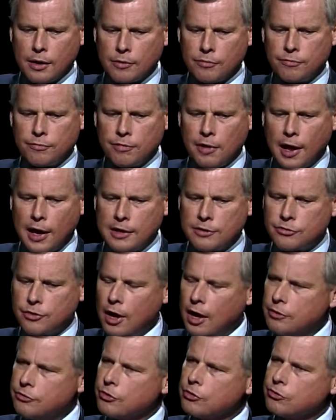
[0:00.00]
flying
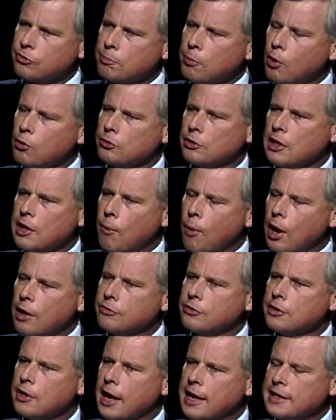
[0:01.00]
saucer supposedly was
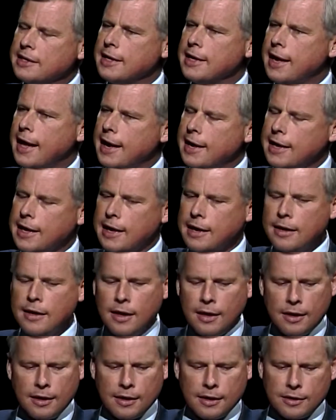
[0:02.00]
in 1980.
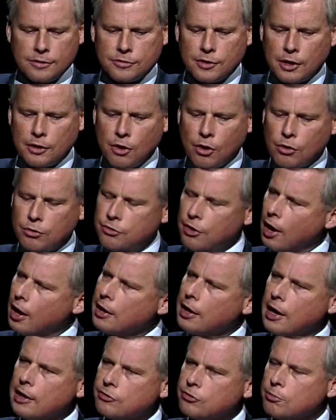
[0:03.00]
He said, no, John,
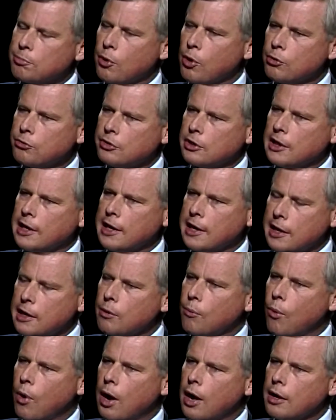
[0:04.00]
not supposedly, it
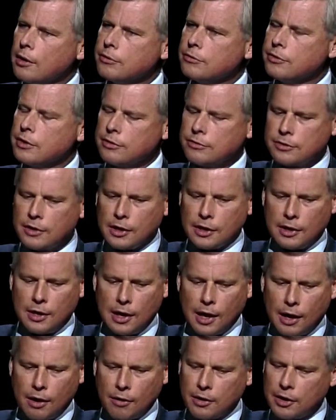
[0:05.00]
was. He said,
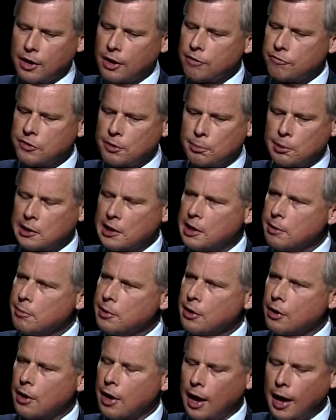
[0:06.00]
I don't care if you believe me
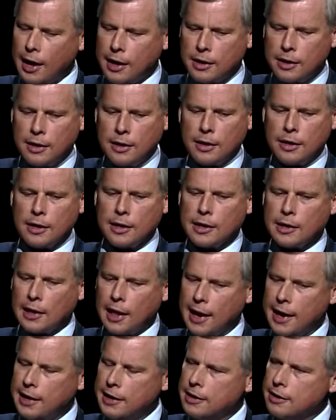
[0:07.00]
or not. It
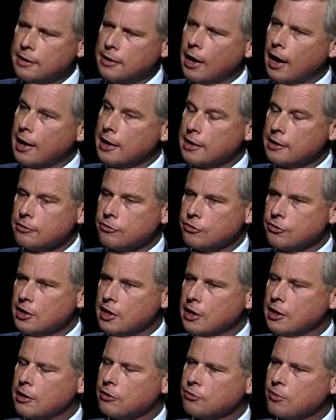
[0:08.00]
landed. I didn't see it
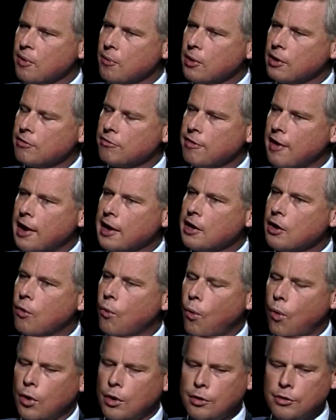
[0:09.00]
because we were confined to
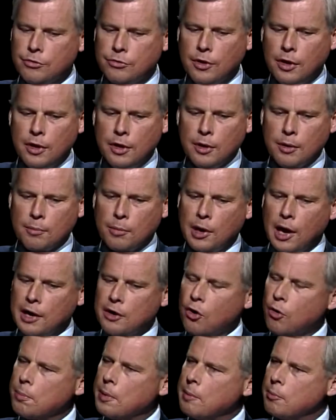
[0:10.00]
quarters, but I
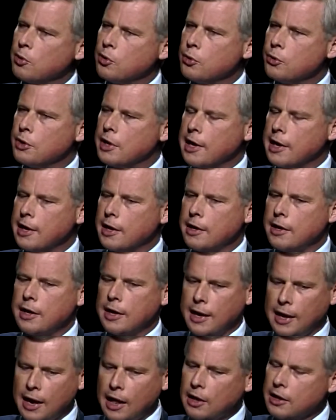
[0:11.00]
know people who did,
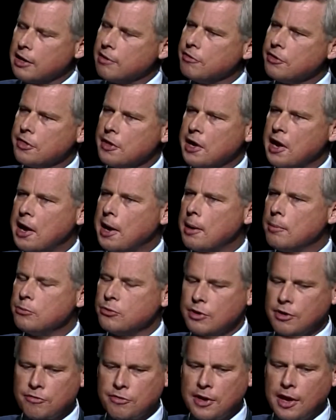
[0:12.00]
and I'll give you the names,
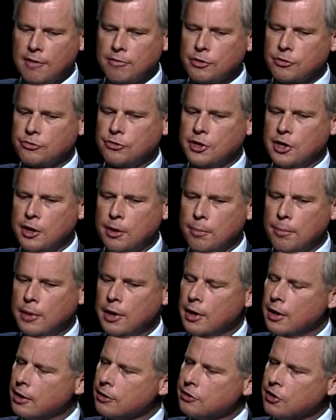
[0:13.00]
and if you ever see them,
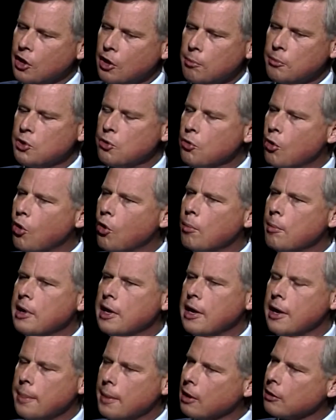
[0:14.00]
tell them you know
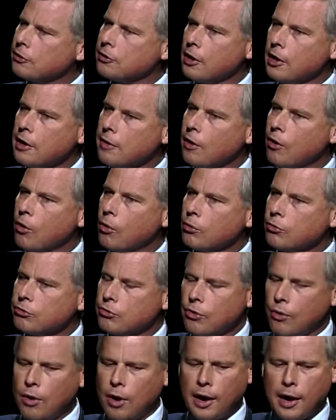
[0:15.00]
me, and they'll tell you the whole
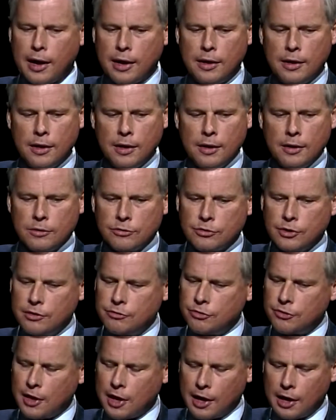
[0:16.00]
story.
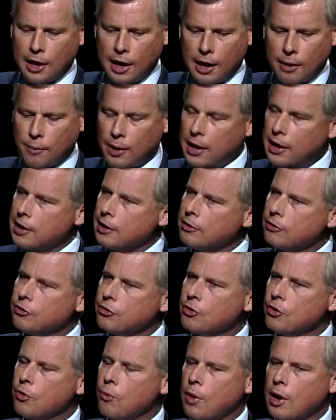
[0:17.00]
Since then, I ran
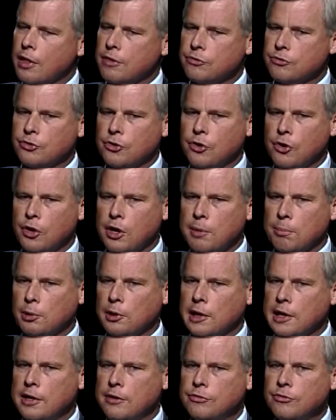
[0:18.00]
into one of the security
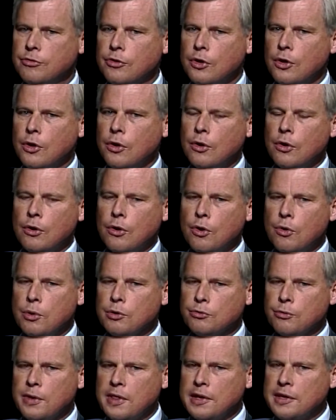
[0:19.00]
police who
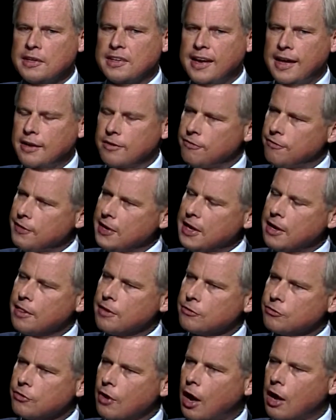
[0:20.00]
was within 10 feet of the
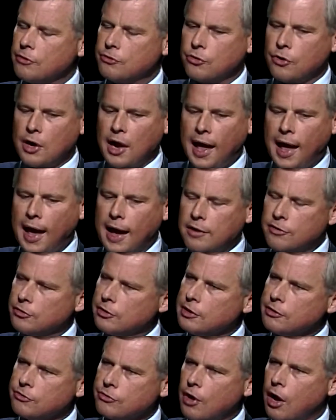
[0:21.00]
saucer and
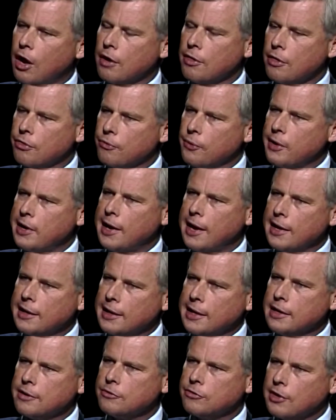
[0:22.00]
actually saw the 3
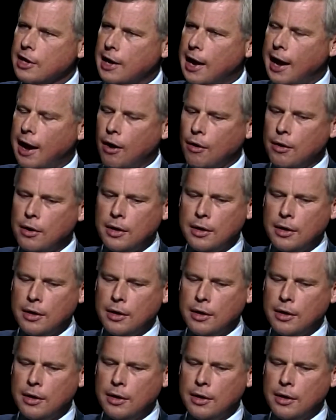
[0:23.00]
aliens get out